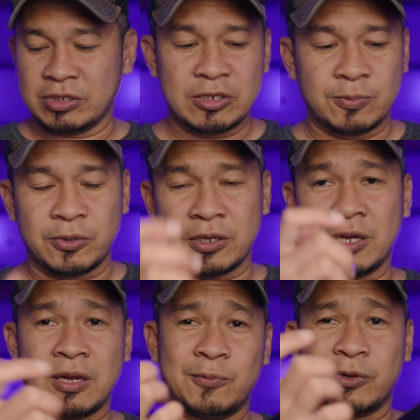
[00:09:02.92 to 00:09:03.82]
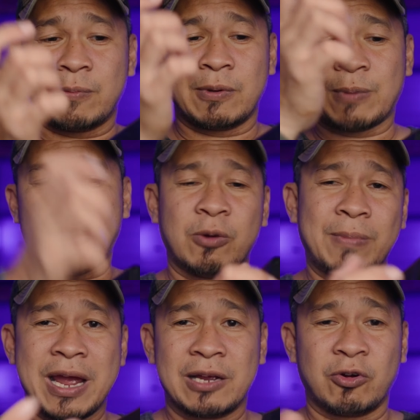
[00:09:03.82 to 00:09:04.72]
need to put up a power
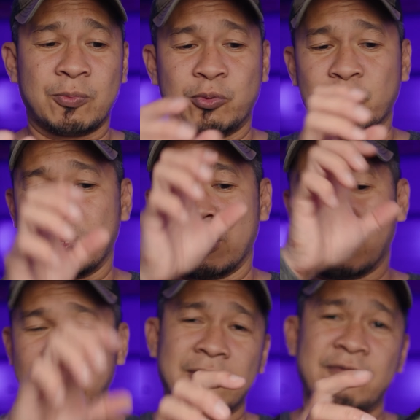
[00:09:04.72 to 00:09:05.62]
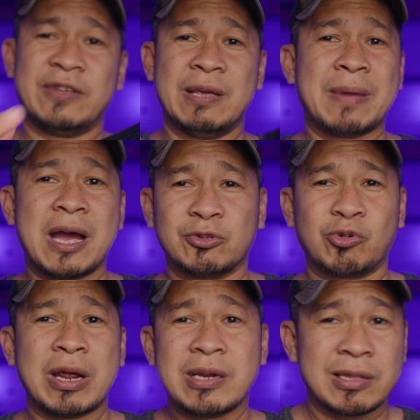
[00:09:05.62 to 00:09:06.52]
bank or put a V mount
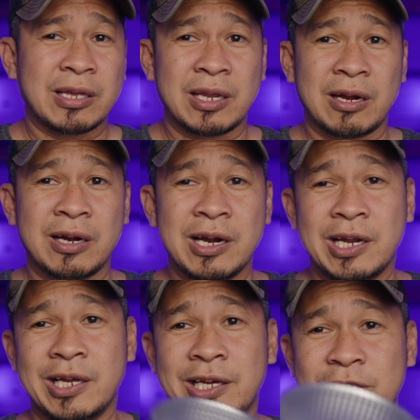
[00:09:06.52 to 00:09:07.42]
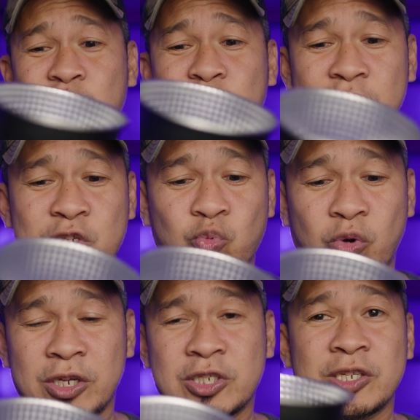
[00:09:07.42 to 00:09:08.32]
or anything here. It just
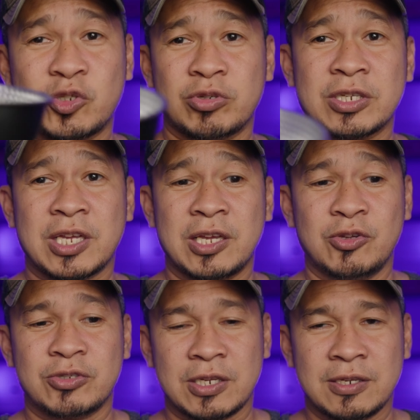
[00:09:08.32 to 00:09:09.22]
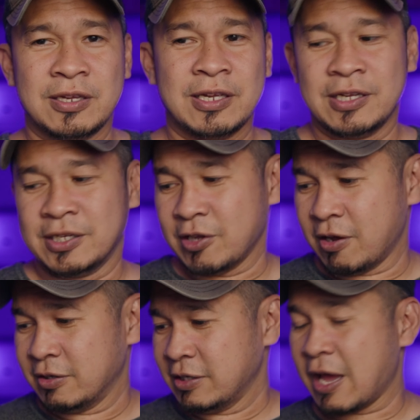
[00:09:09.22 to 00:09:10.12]
works as soon as I use it. So
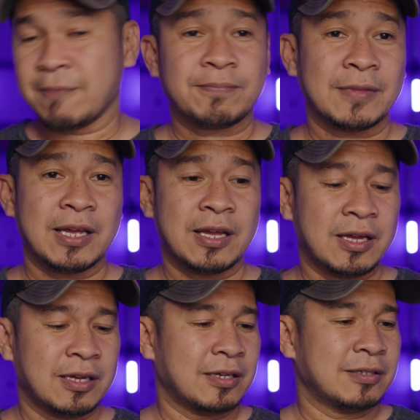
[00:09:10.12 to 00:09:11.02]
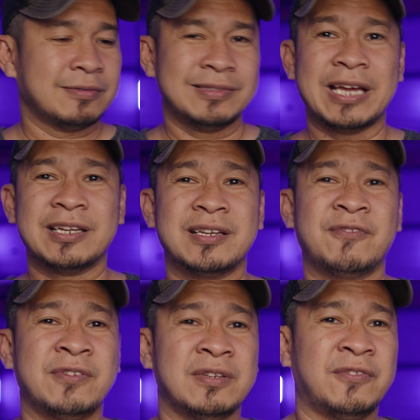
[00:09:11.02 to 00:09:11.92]
yeah, not a
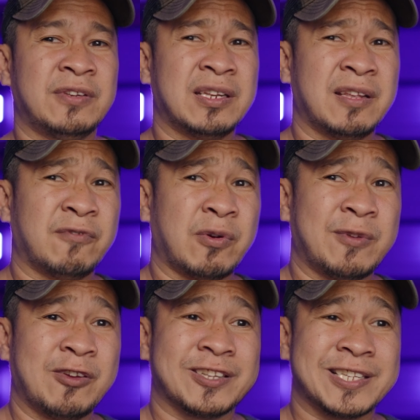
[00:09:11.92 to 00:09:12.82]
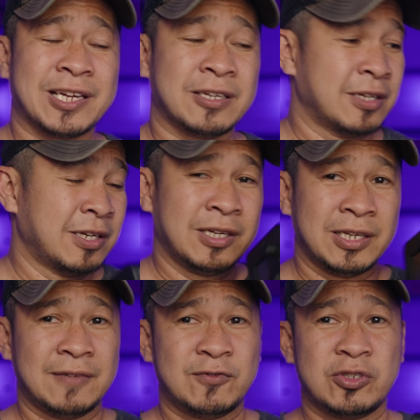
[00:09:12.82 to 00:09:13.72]
definitive review because
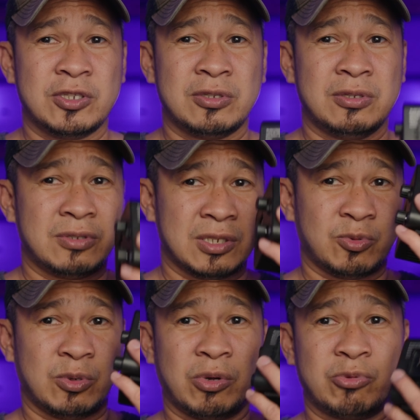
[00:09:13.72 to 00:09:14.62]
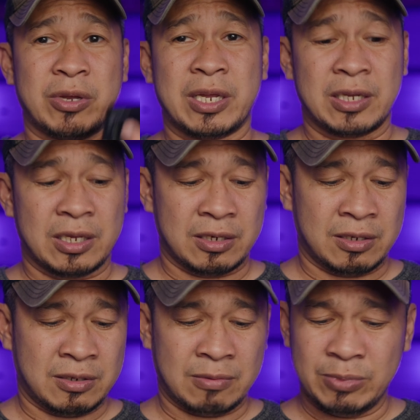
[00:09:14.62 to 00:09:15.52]
I've just used this with one wedding and
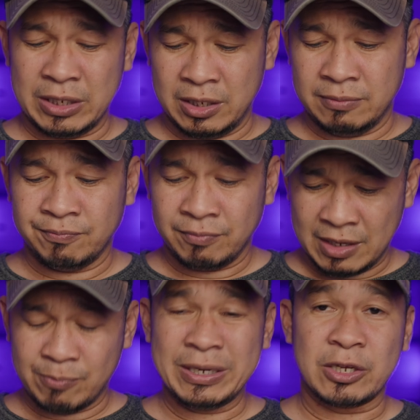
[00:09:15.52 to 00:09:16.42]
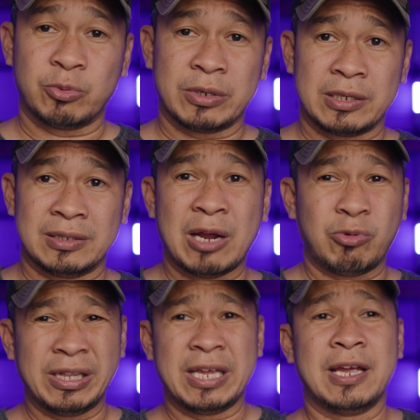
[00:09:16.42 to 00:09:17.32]
I'm pretty good with it. Not
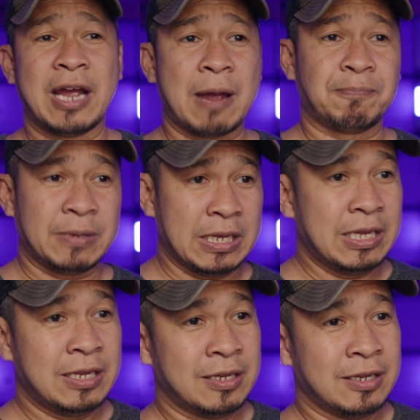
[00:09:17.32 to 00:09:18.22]
really happy.